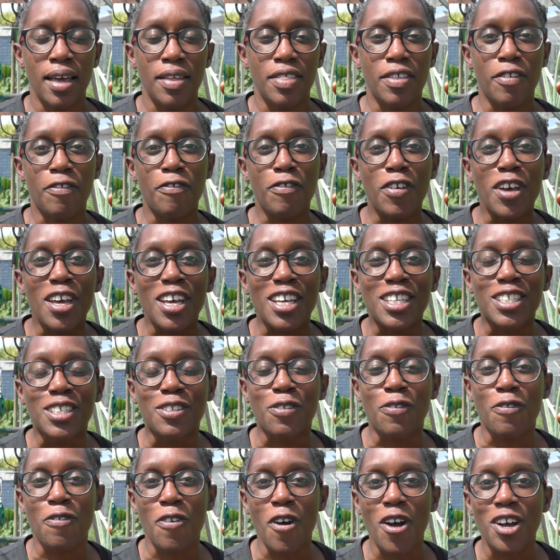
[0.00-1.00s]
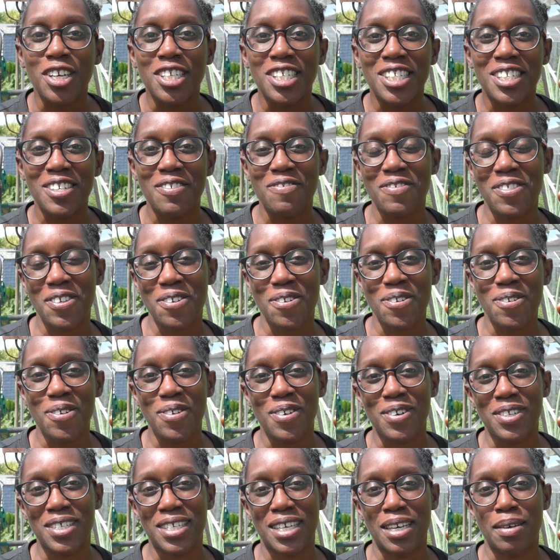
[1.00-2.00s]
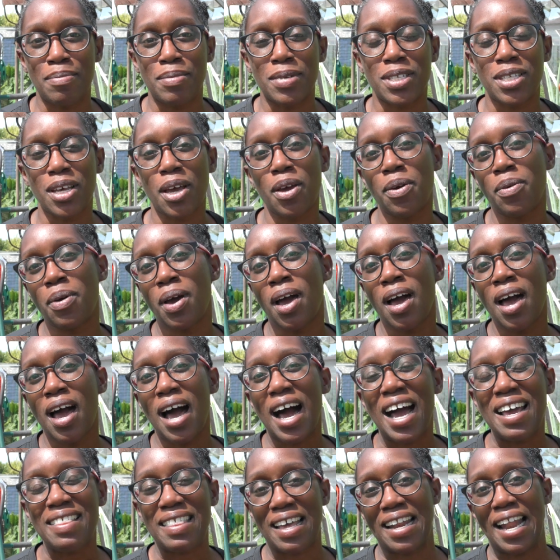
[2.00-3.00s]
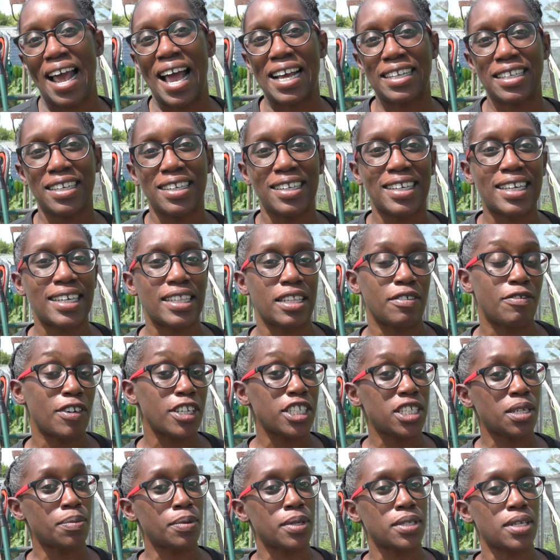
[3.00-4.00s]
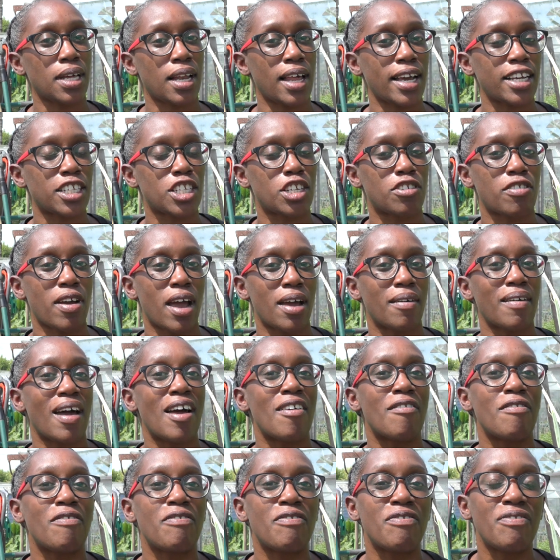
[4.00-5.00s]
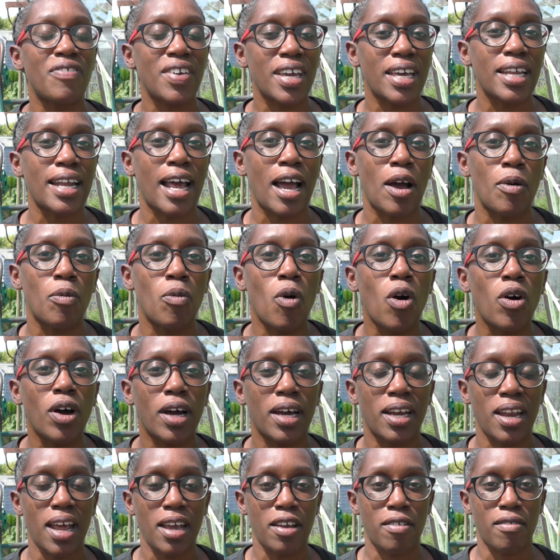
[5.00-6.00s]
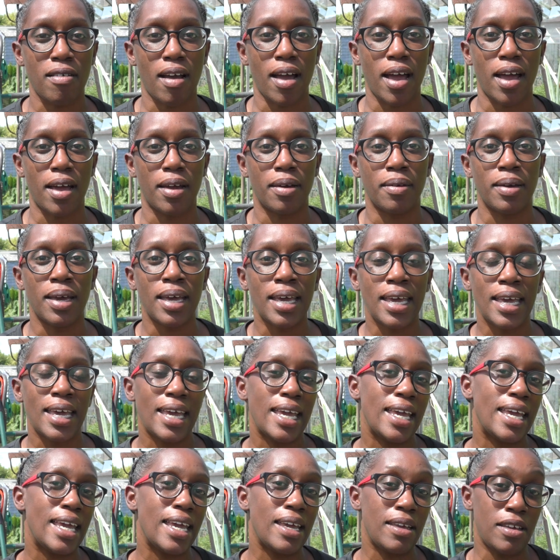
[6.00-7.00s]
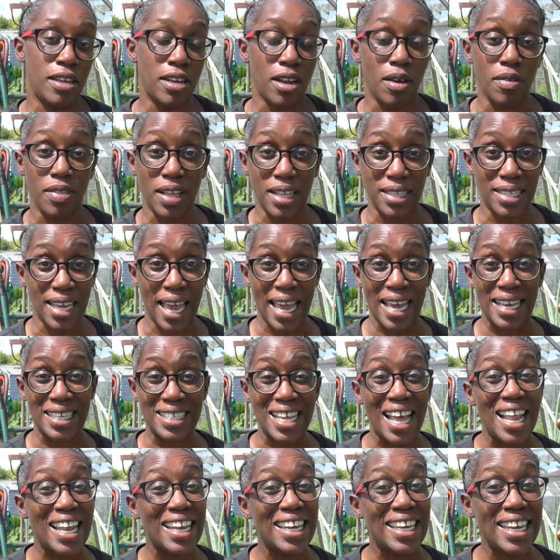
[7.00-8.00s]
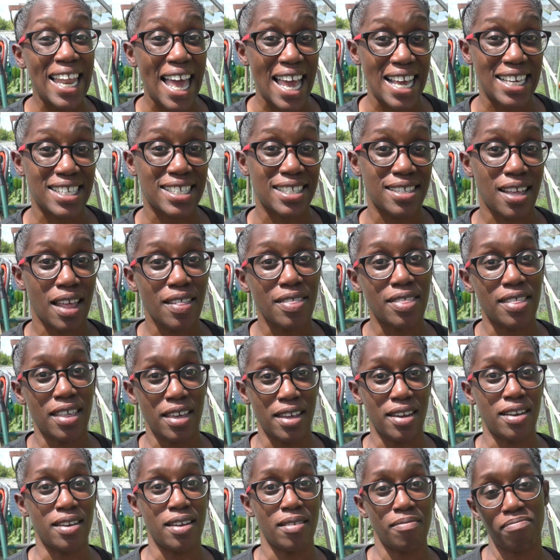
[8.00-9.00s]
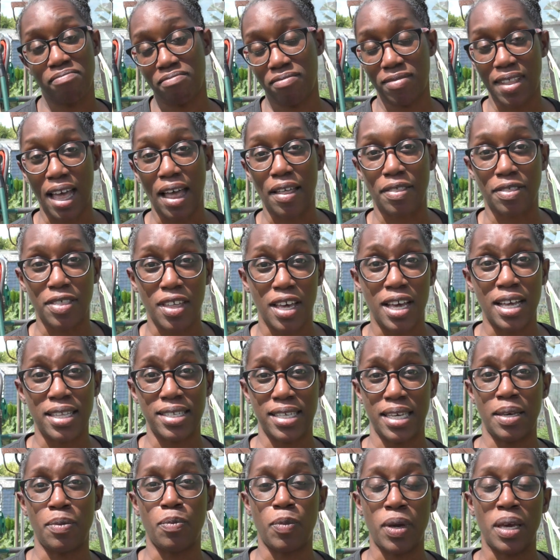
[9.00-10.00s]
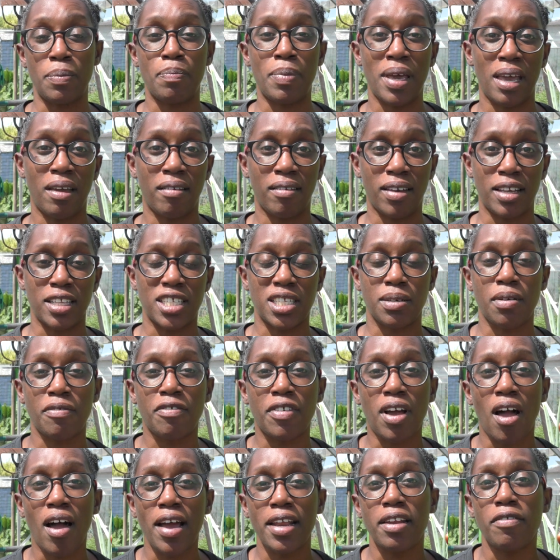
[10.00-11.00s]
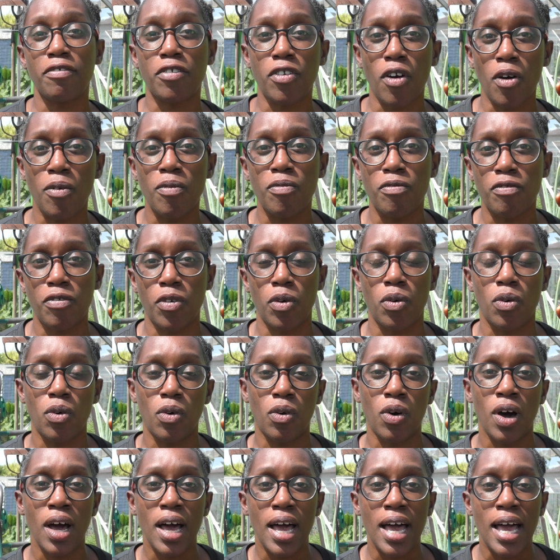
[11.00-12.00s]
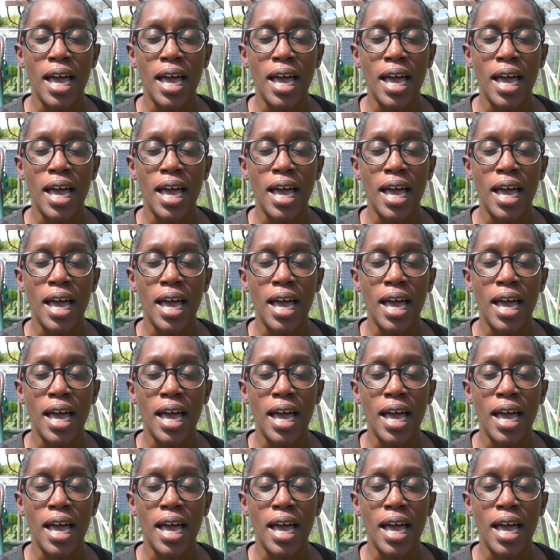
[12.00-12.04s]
the first frost of the autumn. So I then had a look at the vegetables I like to grow and figured out what could I grow, you know, that takes less than that 13-week period. So I've kind of gone for